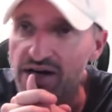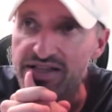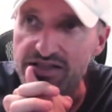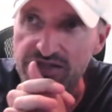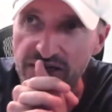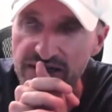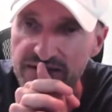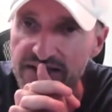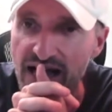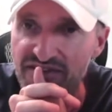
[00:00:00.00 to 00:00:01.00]
you know, I took
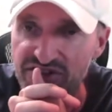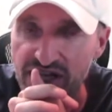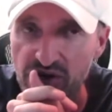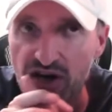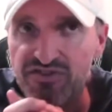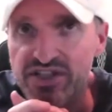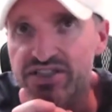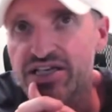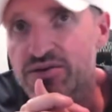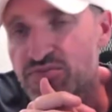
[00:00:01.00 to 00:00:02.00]
a half a day off. I
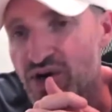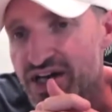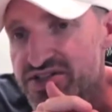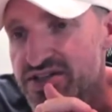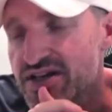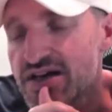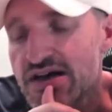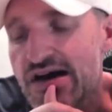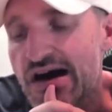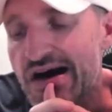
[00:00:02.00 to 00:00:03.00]
decompressed.
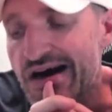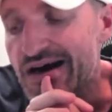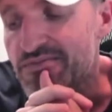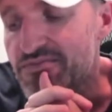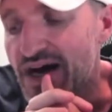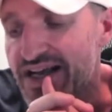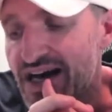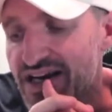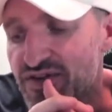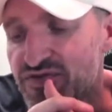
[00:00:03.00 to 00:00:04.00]
Um, I
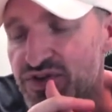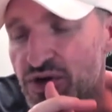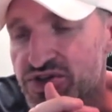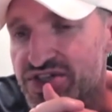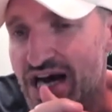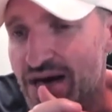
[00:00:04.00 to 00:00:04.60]
kind of, you know, just